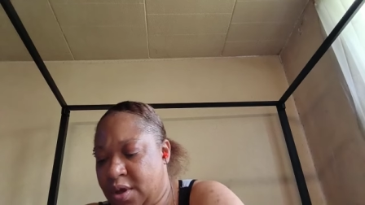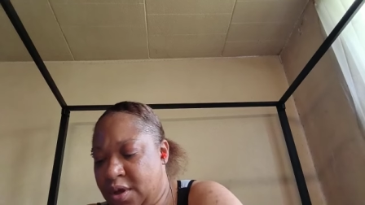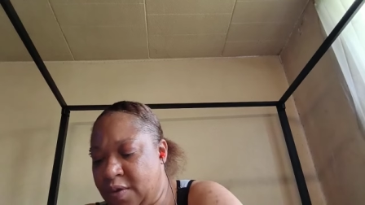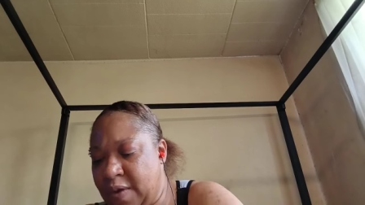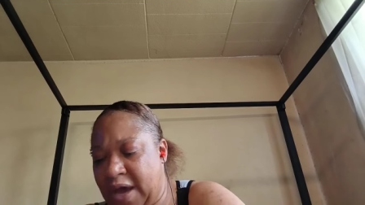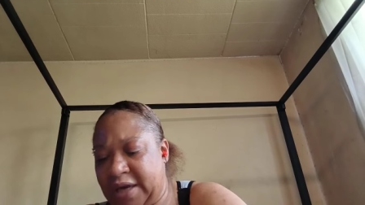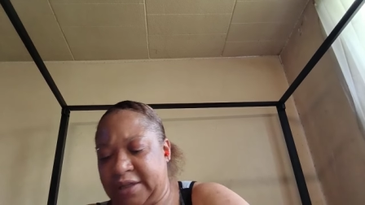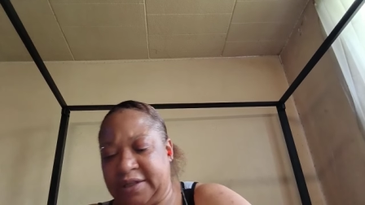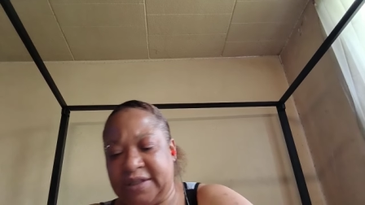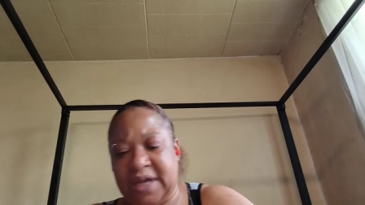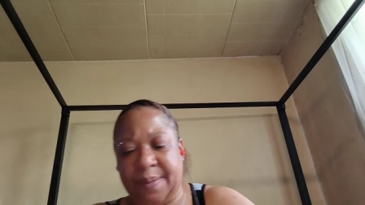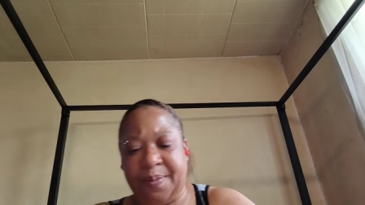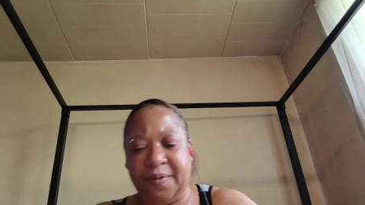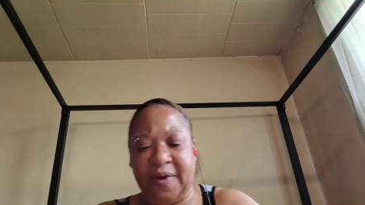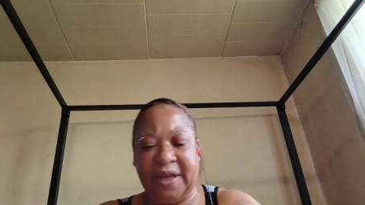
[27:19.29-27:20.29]
You had to
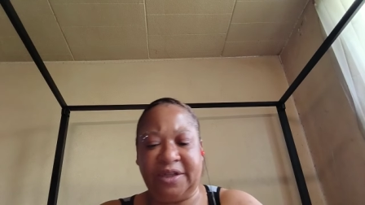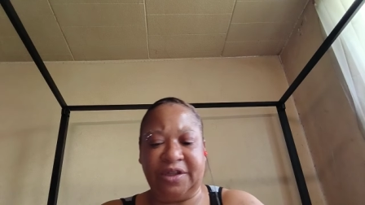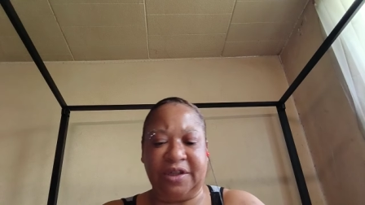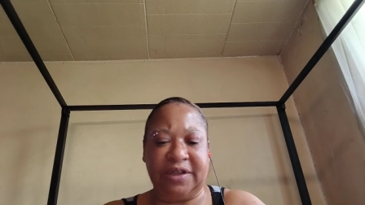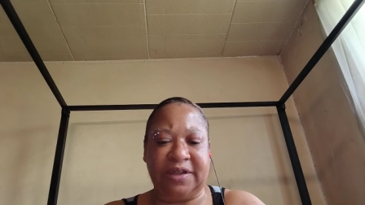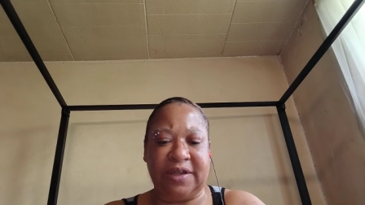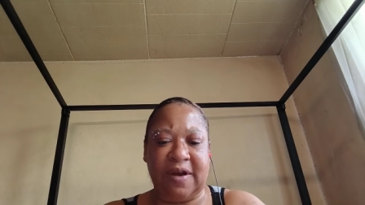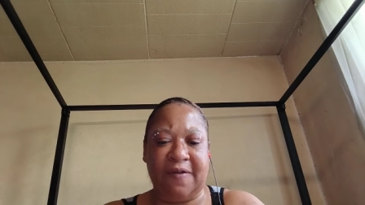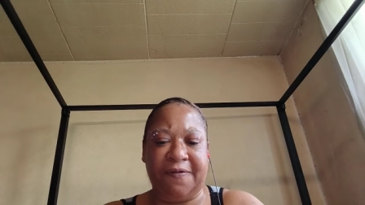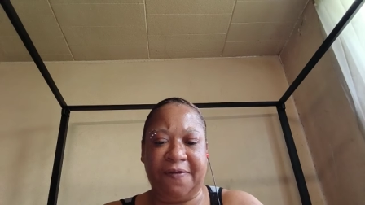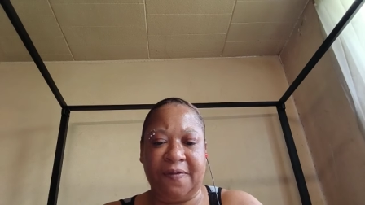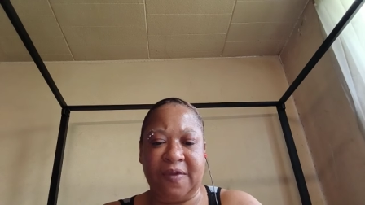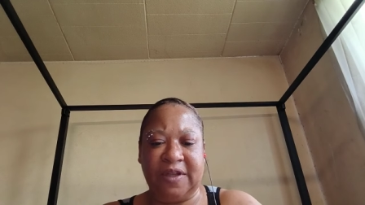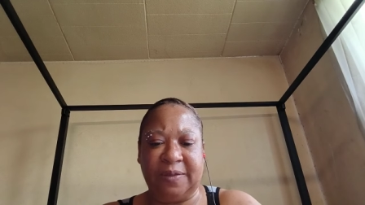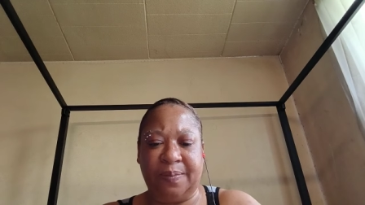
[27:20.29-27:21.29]
separate yourself
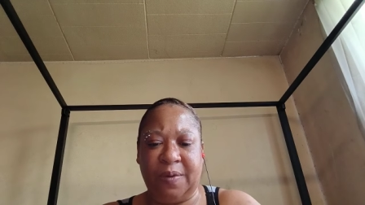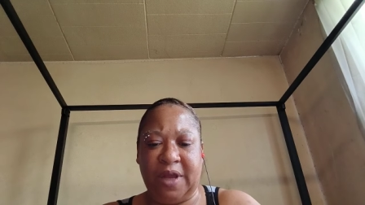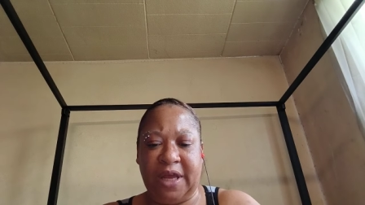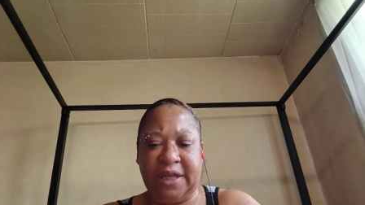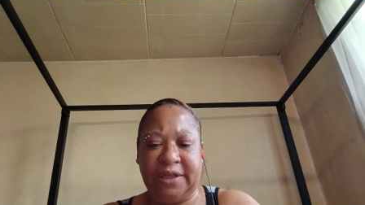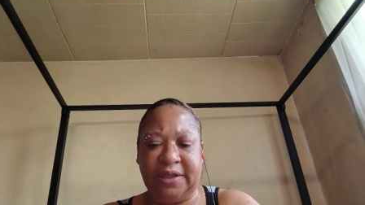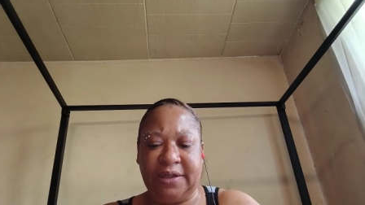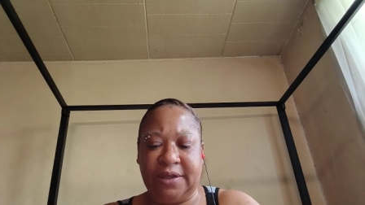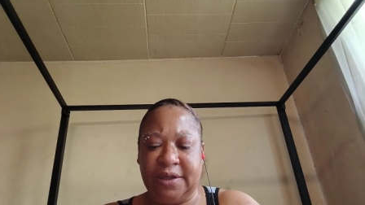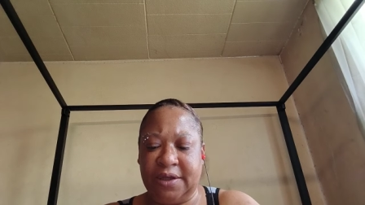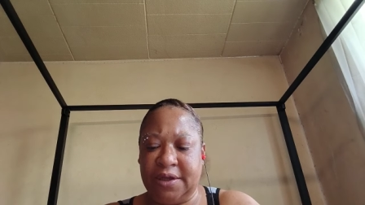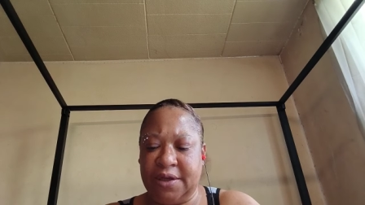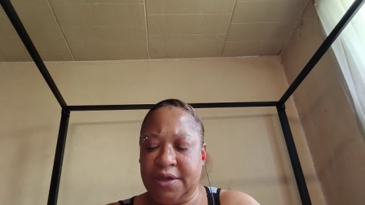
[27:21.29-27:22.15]
from this place.